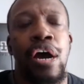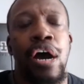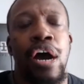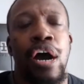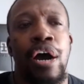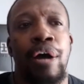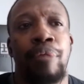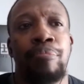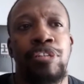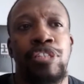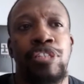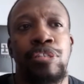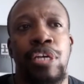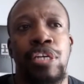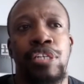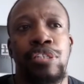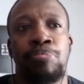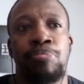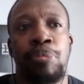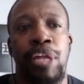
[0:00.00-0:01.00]

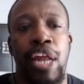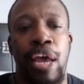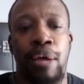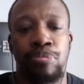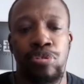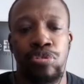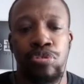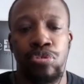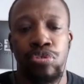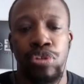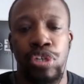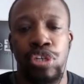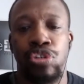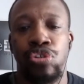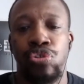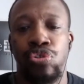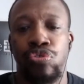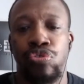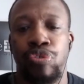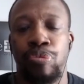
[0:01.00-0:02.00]
It's been absolutely
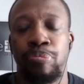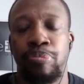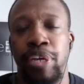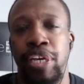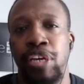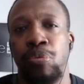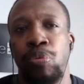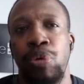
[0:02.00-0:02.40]
huge for me.